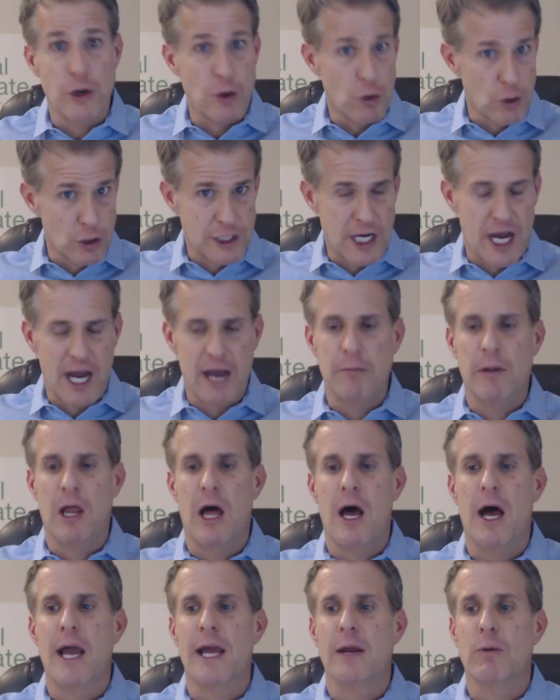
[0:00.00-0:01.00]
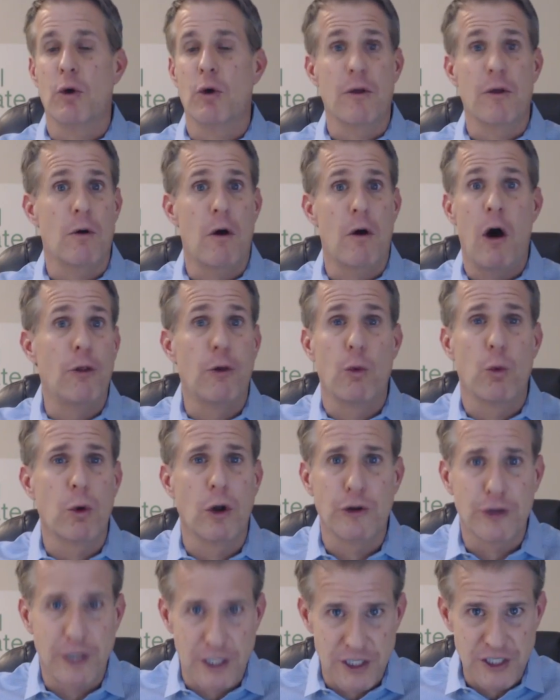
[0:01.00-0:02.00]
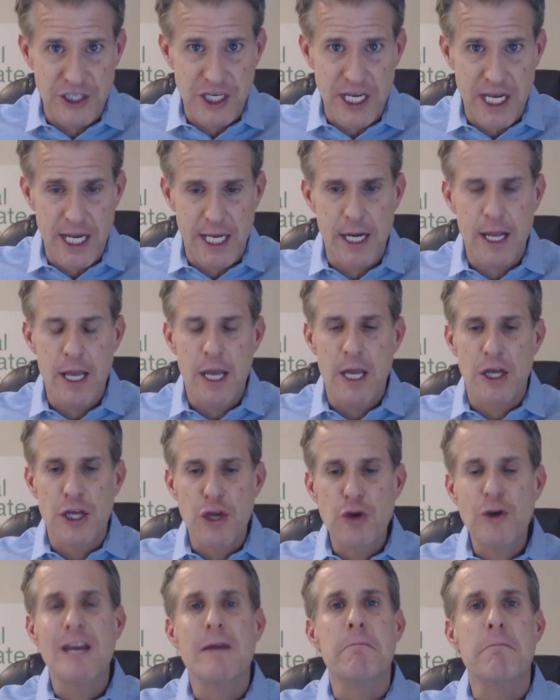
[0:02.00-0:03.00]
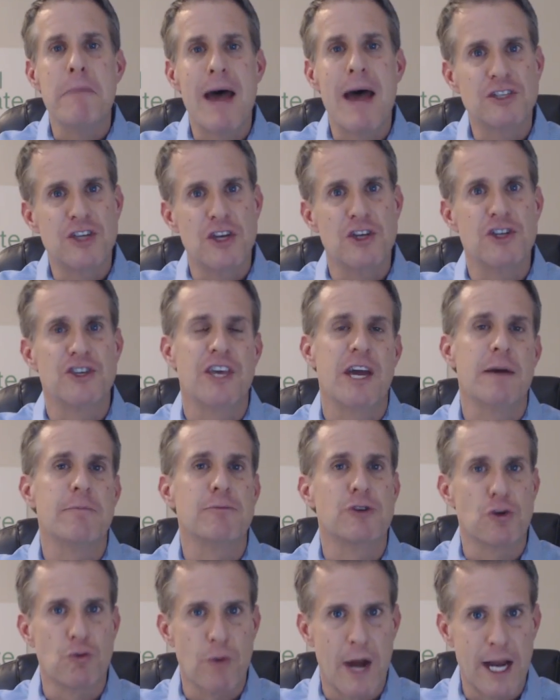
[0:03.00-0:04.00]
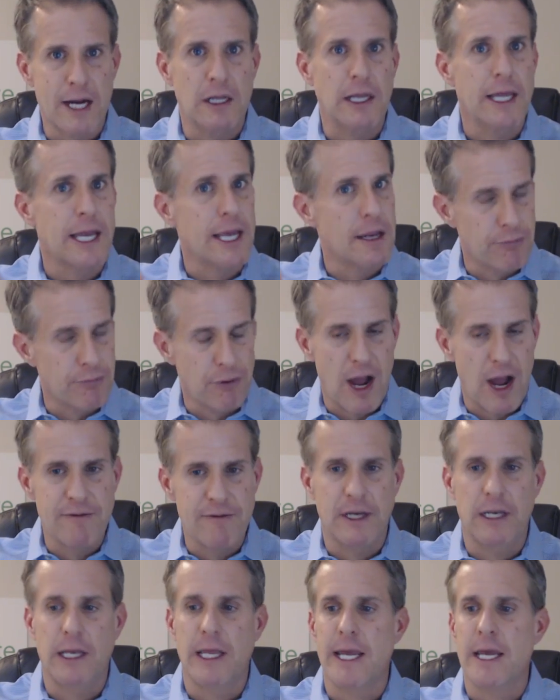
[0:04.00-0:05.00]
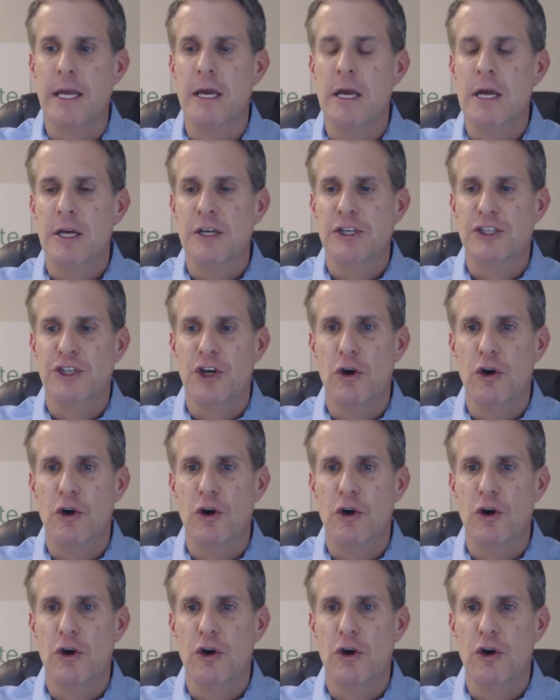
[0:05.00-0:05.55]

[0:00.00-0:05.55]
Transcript: or your timeline where the, all the world can see it, you can message them directly and privately.